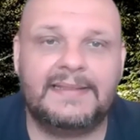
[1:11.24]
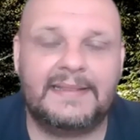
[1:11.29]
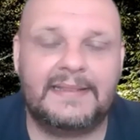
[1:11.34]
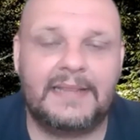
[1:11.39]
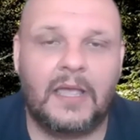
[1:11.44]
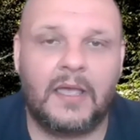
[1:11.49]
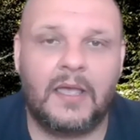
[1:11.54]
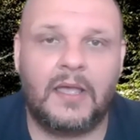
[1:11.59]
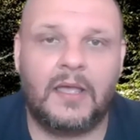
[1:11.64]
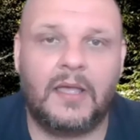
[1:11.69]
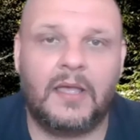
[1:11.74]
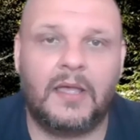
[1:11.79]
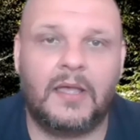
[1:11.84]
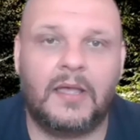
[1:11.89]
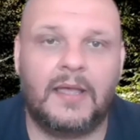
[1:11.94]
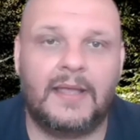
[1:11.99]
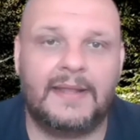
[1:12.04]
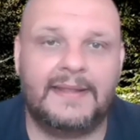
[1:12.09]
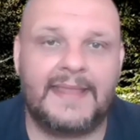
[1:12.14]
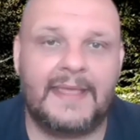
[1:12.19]

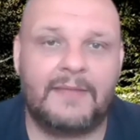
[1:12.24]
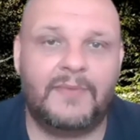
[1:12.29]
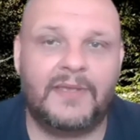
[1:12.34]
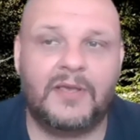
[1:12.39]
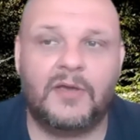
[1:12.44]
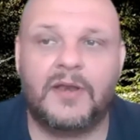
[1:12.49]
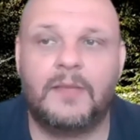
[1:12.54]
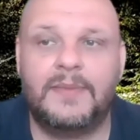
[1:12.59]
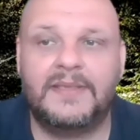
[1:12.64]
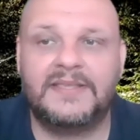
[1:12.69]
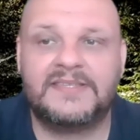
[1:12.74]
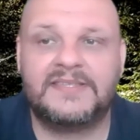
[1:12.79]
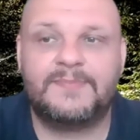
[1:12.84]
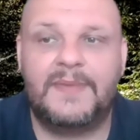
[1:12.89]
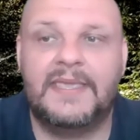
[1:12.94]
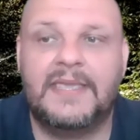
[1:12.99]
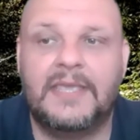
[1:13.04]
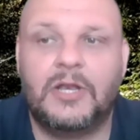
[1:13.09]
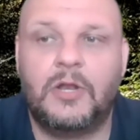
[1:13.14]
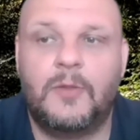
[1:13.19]
Uh, then we're going to be
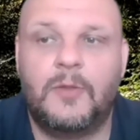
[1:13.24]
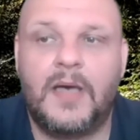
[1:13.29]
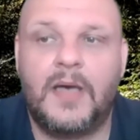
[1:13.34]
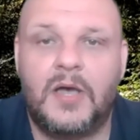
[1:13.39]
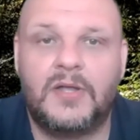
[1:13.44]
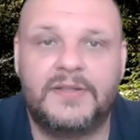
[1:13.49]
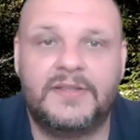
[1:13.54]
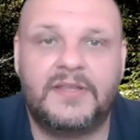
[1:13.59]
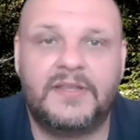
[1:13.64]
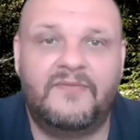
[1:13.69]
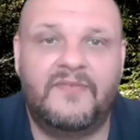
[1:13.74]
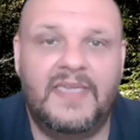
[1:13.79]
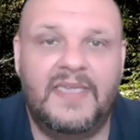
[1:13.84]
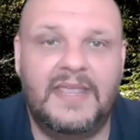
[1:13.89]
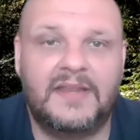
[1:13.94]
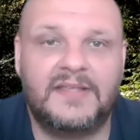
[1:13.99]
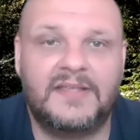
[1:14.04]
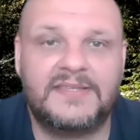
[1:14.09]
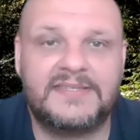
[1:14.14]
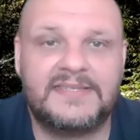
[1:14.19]
speaking about the
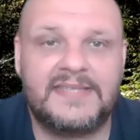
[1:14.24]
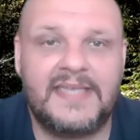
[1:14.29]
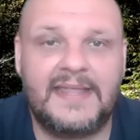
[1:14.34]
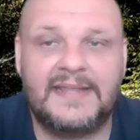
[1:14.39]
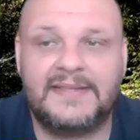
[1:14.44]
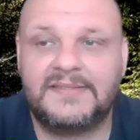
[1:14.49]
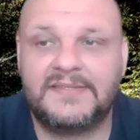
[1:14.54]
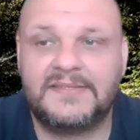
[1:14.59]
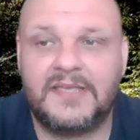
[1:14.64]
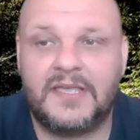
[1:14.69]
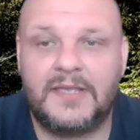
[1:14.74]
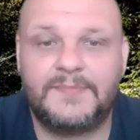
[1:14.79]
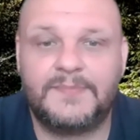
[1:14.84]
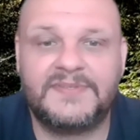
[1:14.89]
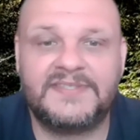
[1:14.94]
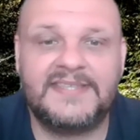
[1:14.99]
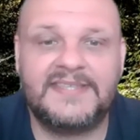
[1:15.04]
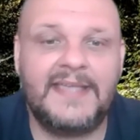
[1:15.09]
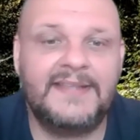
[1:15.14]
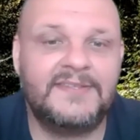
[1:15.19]
Venus and uh,
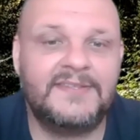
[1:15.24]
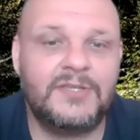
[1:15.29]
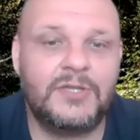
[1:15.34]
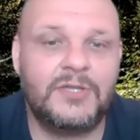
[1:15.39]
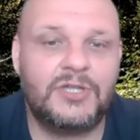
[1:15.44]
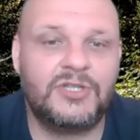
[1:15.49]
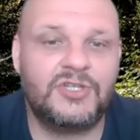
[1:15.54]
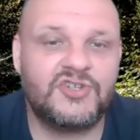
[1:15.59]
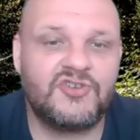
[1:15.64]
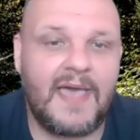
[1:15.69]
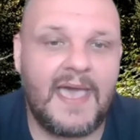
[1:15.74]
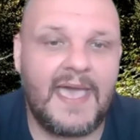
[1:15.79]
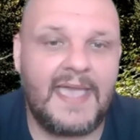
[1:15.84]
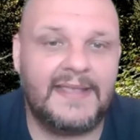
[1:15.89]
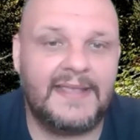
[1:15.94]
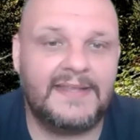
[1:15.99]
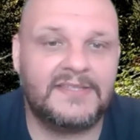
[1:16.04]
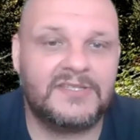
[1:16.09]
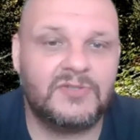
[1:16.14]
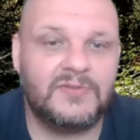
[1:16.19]
Saturn
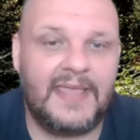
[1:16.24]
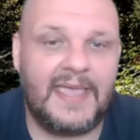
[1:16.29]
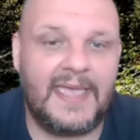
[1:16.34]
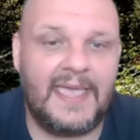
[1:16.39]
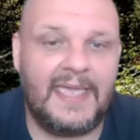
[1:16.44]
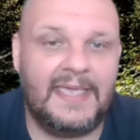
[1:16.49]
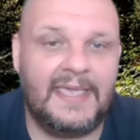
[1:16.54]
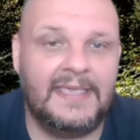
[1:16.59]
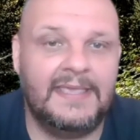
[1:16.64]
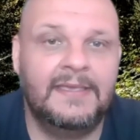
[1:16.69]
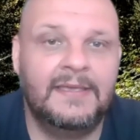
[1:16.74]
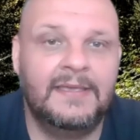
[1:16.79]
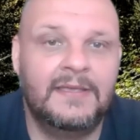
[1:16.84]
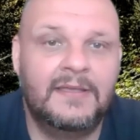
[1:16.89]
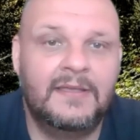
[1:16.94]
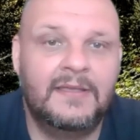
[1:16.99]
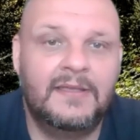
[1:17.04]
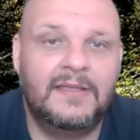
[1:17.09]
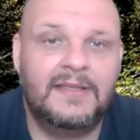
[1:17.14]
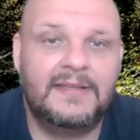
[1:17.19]
trine today,
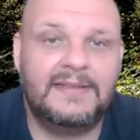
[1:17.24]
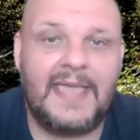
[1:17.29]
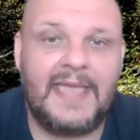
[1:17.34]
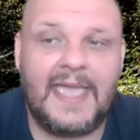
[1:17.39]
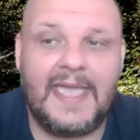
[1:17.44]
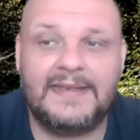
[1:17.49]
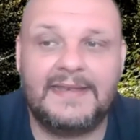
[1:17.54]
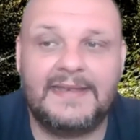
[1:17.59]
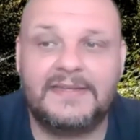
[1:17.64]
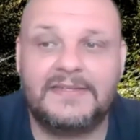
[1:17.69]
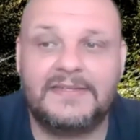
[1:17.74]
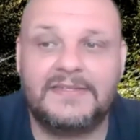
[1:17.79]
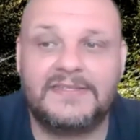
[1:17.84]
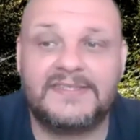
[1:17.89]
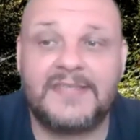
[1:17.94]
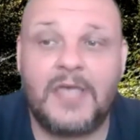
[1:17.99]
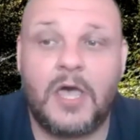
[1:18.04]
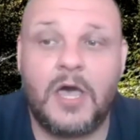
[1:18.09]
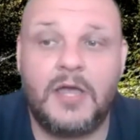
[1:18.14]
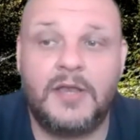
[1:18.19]
then
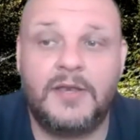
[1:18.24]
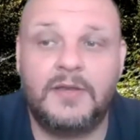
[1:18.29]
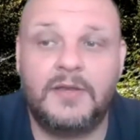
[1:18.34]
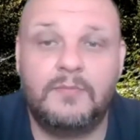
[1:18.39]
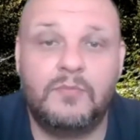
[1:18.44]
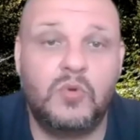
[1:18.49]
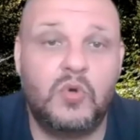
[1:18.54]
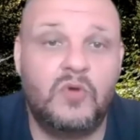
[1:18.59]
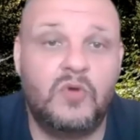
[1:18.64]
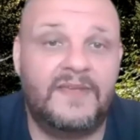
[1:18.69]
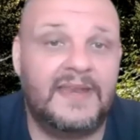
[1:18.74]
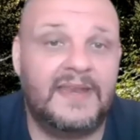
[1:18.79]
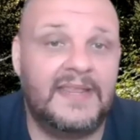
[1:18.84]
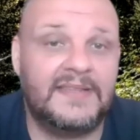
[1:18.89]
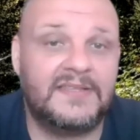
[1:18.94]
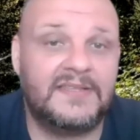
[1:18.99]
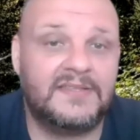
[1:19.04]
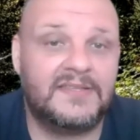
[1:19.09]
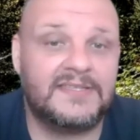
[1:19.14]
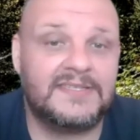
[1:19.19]
Sun moving
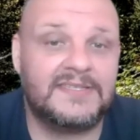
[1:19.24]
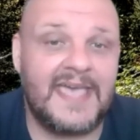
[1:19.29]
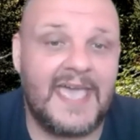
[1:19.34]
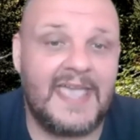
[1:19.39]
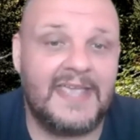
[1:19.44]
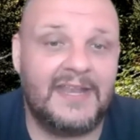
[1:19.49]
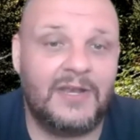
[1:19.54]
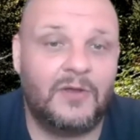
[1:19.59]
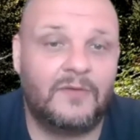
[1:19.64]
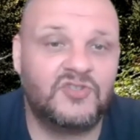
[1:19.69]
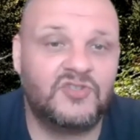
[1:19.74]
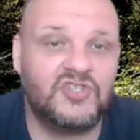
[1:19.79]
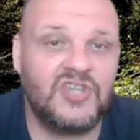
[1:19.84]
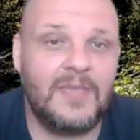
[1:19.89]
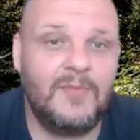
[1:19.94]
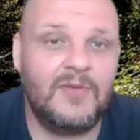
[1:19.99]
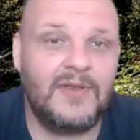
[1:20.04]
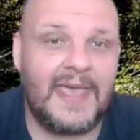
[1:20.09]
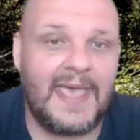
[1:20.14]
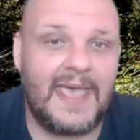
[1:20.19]
into the sign of
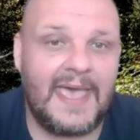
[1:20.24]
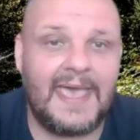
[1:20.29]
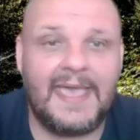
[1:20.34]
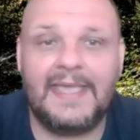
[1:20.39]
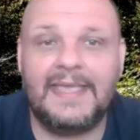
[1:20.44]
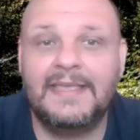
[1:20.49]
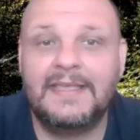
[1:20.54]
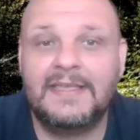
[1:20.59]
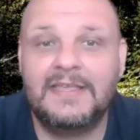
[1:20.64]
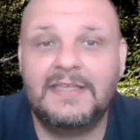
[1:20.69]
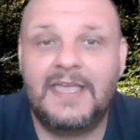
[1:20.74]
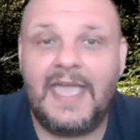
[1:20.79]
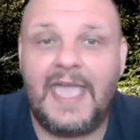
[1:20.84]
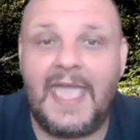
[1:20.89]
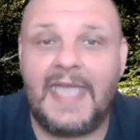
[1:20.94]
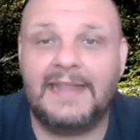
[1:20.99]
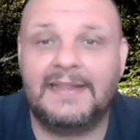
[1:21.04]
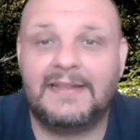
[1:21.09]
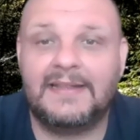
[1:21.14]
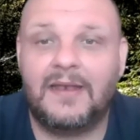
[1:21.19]
Gemini.
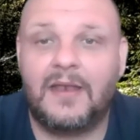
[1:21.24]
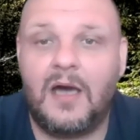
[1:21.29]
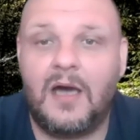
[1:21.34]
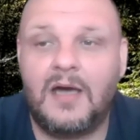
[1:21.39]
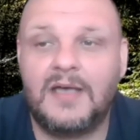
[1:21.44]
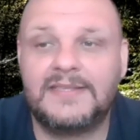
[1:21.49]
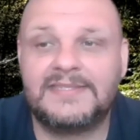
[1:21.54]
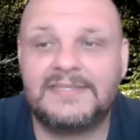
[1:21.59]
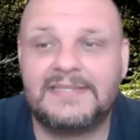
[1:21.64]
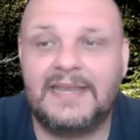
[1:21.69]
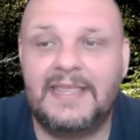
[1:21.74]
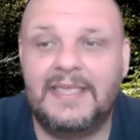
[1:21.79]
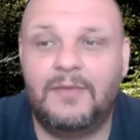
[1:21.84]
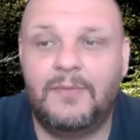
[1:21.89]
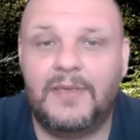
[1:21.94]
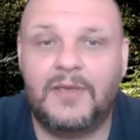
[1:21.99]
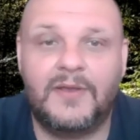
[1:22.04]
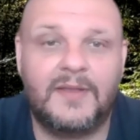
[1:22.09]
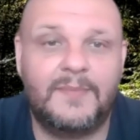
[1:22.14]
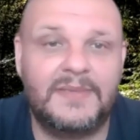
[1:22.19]
And lastly,
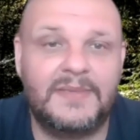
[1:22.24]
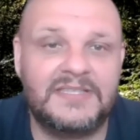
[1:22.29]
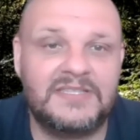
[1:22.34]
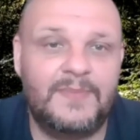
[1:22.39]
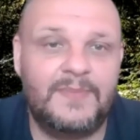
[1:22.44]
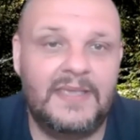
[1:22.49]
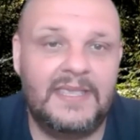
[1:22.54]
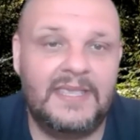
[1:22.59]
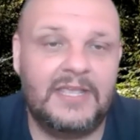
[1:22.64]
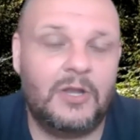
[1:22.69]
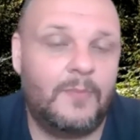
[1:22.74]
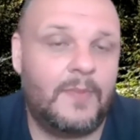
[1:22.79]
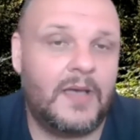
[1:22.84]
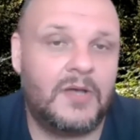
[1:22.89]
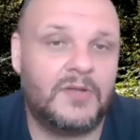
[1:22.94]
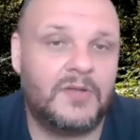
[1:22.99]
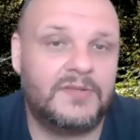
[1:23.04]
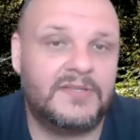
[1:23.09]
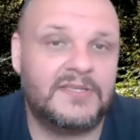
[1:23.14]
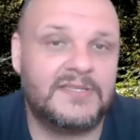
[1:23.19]
we're going to be speaking
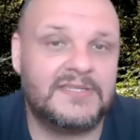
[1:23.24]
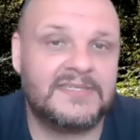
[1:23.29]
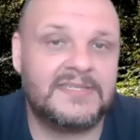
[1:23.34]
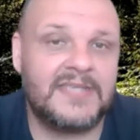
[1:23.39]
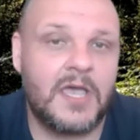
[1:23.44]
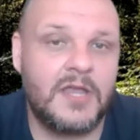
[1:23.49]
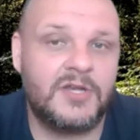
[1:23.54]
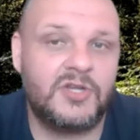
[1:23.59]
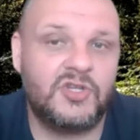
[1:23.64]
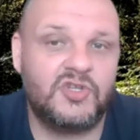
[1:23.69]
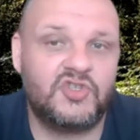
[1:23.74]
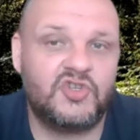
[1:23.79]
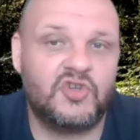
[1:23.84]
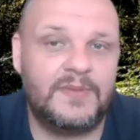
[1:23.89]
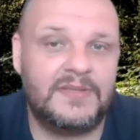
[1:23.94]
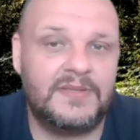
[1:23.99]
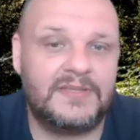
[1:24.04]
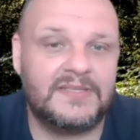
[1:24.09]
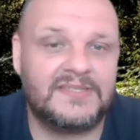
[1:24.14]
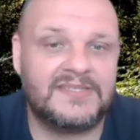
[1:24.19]
about the Sun
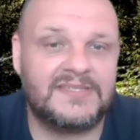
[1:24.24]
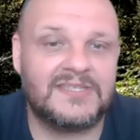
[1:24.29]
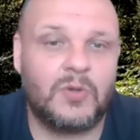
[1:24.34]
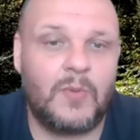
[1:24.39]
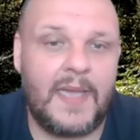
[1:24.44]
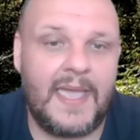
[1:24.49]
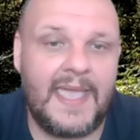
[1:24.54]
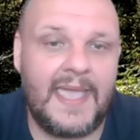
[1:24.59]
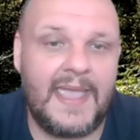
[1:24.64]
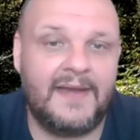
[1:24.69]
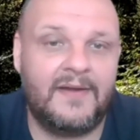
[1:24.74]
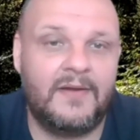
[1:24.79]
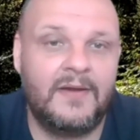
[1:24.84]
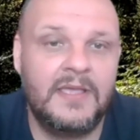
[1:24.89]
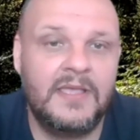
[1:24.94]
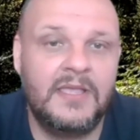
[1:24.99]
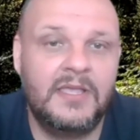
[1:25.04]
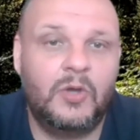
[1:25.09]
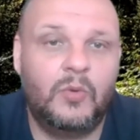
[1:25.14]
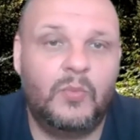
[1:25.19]
Jupiter square,
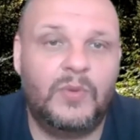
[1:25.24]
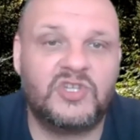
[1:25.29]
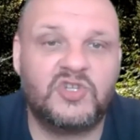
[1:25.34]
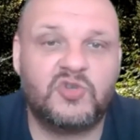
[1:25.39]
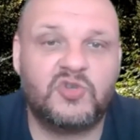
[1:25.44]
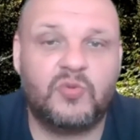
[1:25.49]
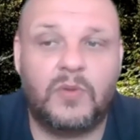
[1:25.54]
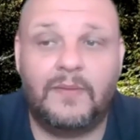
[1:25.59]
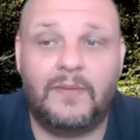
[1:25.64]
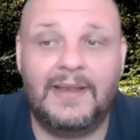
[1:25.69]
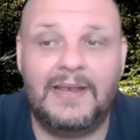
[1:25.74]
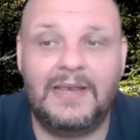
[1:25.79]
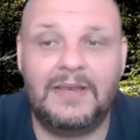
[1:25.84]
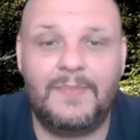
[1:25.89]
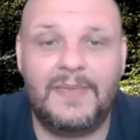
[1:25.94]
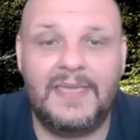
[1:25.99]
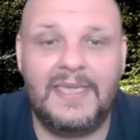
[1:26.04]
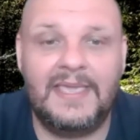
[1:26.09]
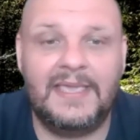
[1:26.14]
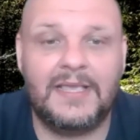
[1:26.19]
which we will
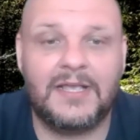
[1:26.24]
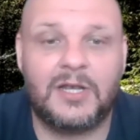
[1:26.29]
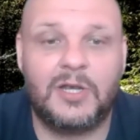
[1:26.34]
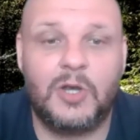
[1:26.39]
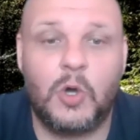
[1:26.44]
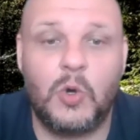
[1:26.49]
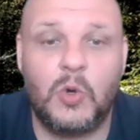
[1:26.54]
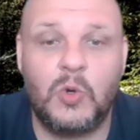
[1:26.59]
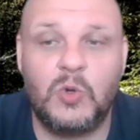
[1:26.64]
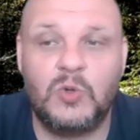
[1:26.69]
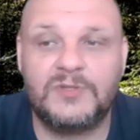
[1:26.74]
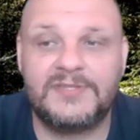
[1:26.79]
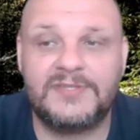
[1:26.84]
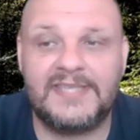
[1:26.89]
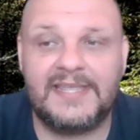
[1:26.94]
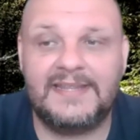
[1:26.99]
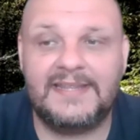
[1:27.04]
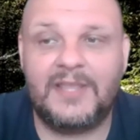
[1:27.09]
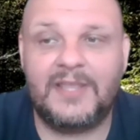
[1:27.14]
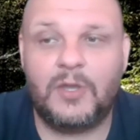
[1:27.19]
be
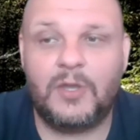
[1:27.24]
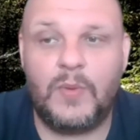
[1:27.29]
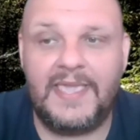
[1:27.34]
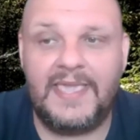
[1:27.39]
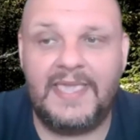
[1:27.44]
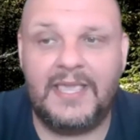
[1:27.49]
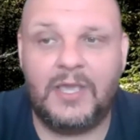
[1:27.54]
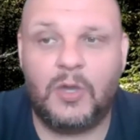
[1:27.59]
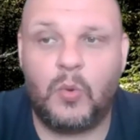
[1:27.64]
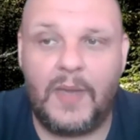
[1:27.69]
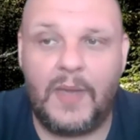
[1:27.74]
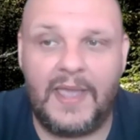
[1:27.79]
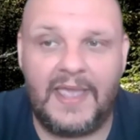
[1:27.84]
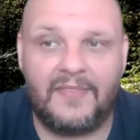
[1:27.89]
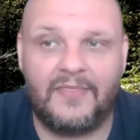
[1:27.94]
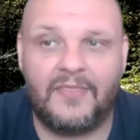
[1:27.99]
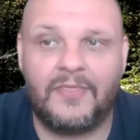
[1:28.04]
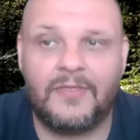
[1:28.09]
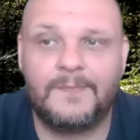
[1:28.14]
closing the week with.